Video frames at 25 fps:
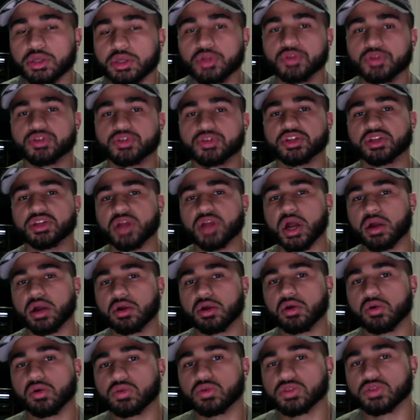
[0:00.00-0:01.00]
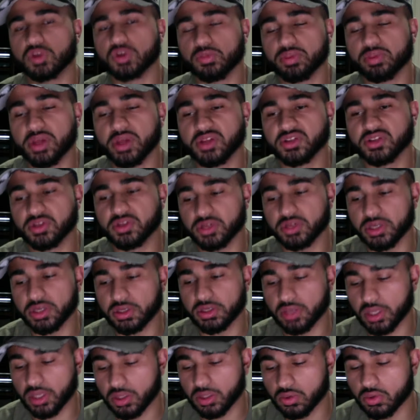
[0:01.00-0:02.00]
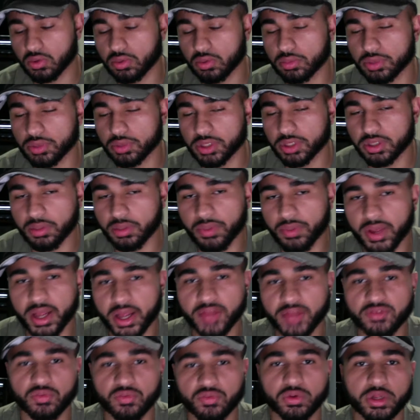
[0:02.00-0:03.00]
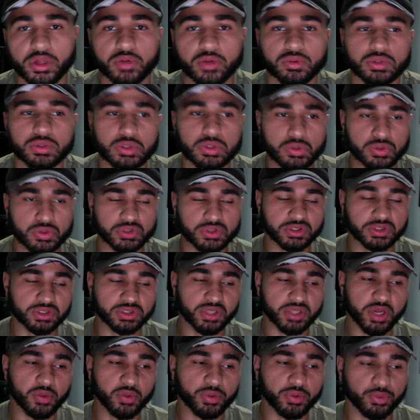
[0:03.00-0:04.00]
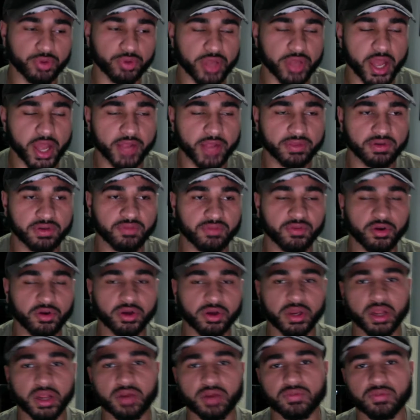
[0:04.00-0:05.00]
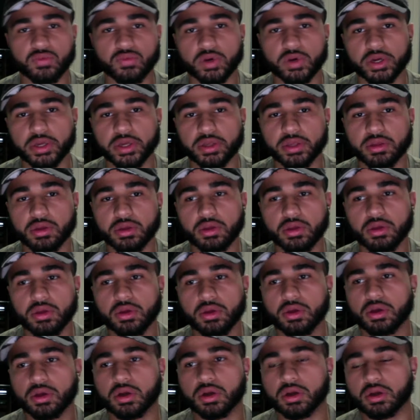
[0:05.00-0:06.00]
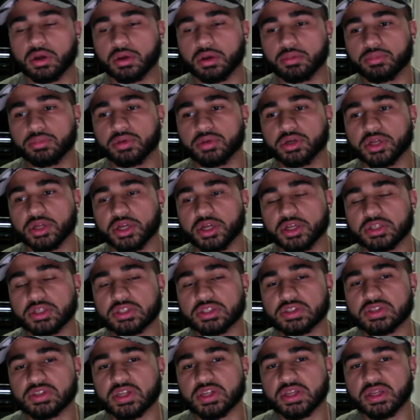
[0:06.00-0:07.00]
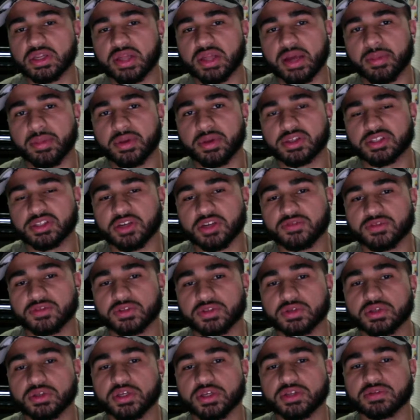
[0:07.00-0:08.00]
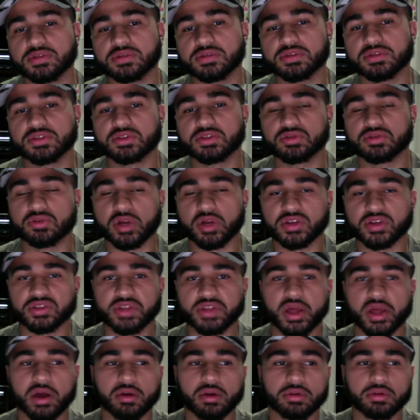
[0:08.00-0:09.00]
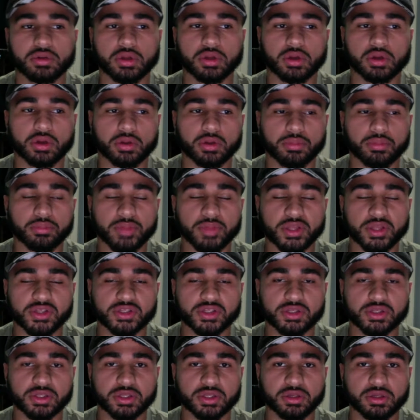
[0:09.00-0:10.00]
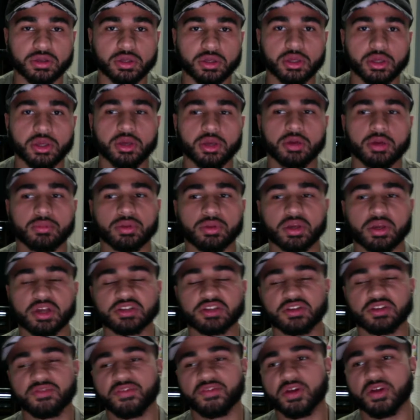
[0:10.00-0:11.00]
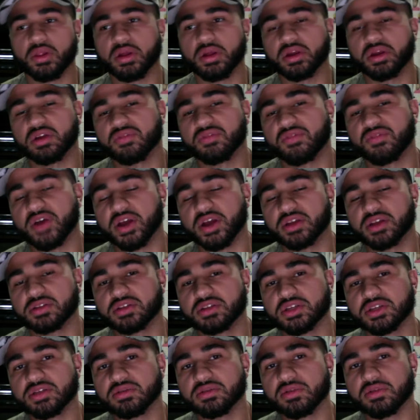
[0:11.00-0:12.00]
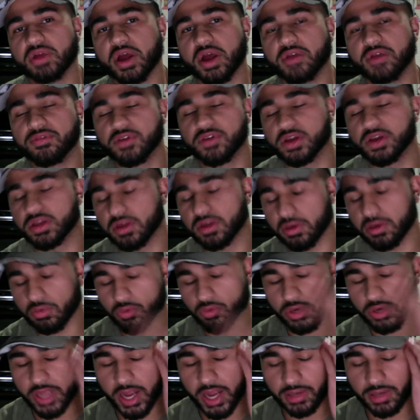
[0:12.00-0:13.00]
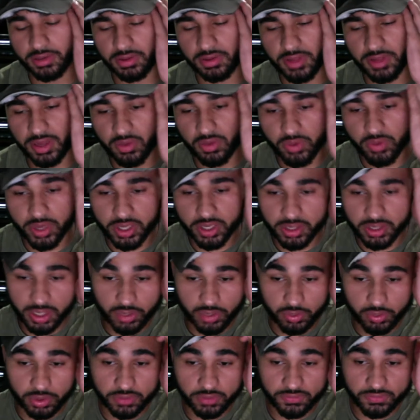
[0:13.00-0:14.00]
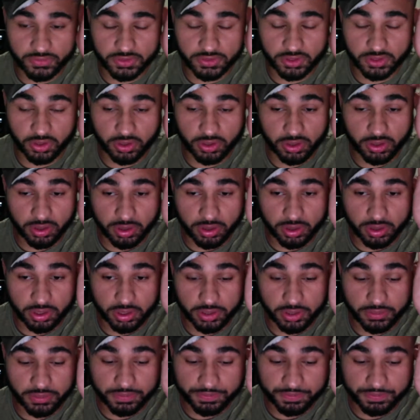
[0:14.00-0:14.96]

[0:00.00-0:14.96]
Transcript: did not go so pleasantly, and normally in the past what I would do is I would react in a very negative way. But I just didn't allow myself to get stressed out mentally, because I felt like if I reacted that way, I would have started a